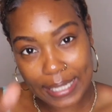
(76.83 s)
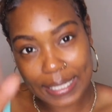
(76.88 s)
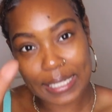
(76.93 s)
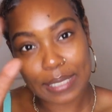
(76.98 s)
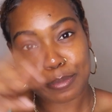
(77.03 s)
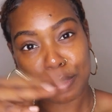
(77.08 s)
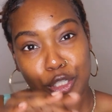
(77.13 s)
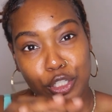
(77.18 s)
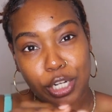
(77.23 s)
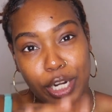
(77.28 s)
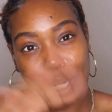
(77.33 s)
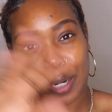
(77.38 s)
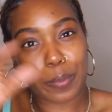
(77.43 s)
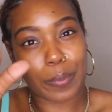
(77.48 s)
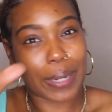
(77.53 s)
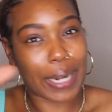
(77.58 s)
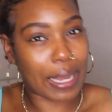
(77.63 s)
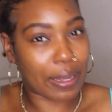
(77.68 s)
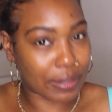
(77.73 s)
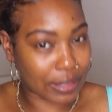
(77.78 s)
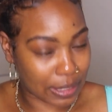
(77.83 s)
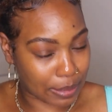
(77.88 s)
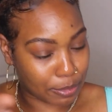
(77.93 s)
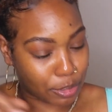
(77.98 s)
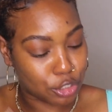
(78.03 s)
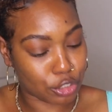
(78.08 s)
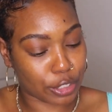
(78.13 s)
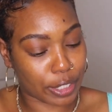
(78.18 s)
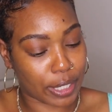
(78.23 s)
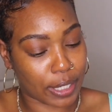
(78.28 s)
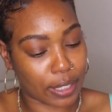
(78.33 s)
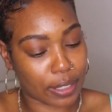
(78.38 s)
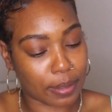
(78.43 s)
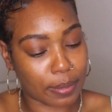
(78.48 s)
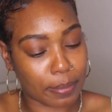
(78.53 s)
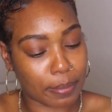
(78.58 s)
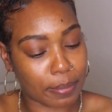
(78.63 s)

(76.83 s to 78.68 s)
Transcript: of demonstrate it without demonstrating.